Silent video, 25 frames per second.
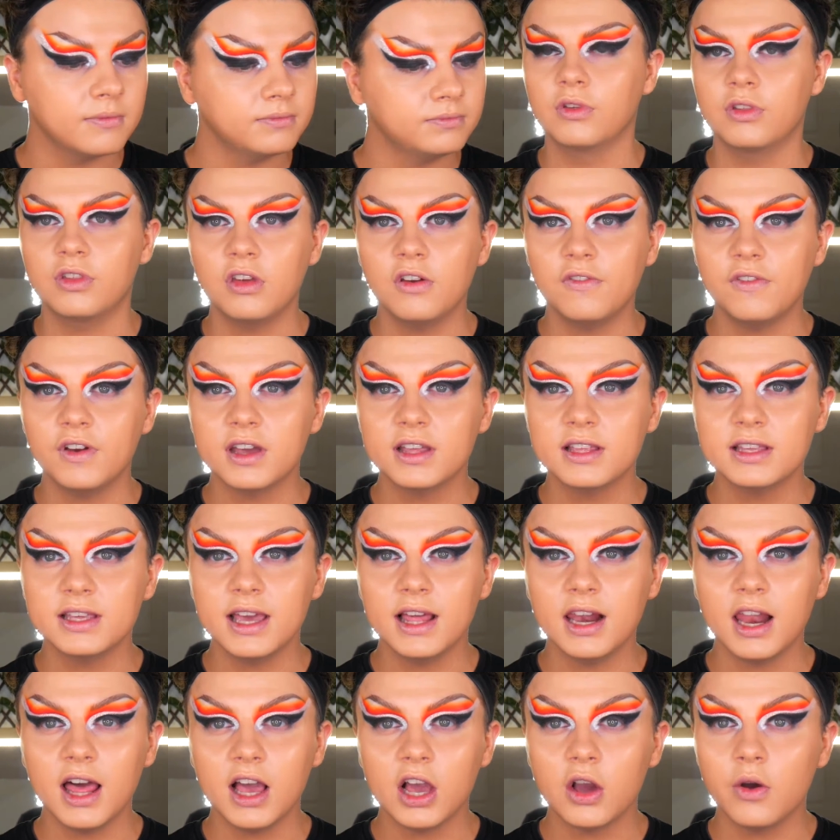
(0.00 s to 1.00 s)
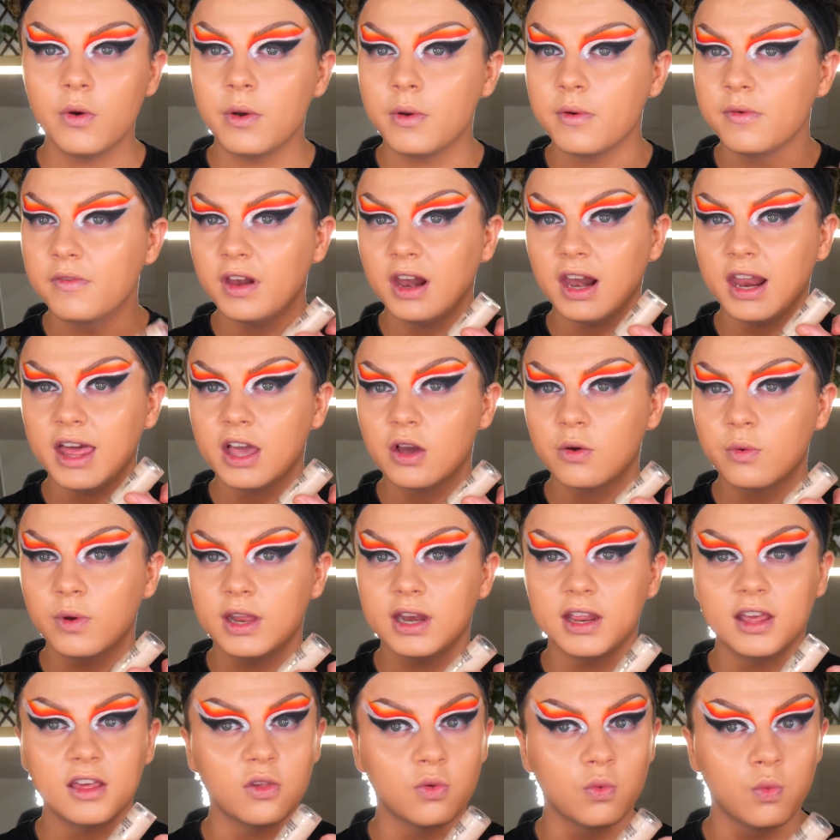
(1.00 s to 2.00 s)
So for concealer, I go in with a
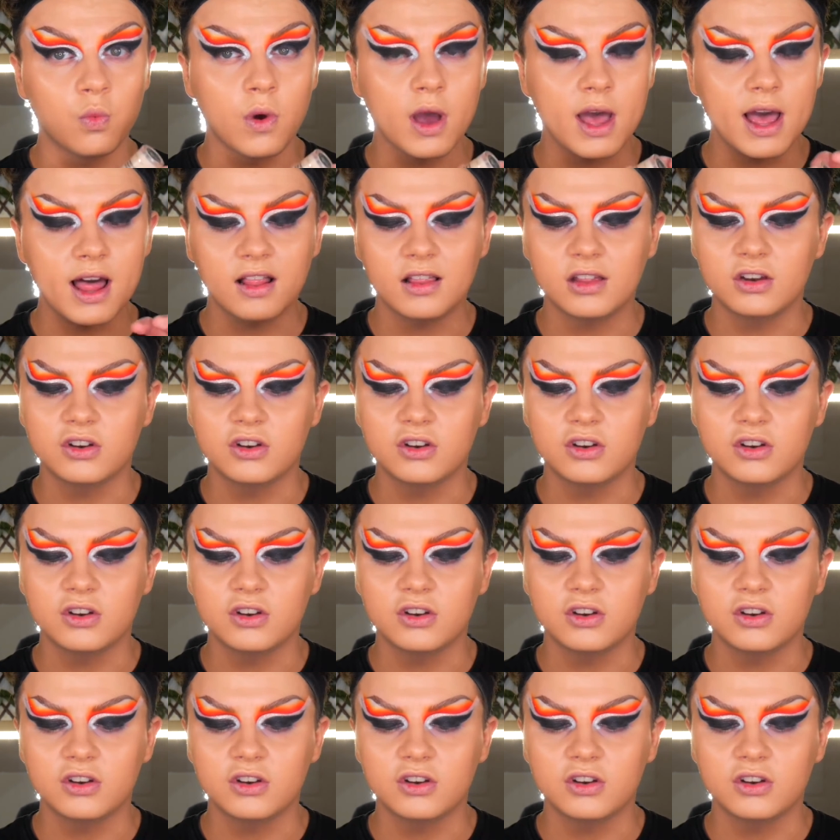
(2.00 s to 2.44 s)
liquid as well.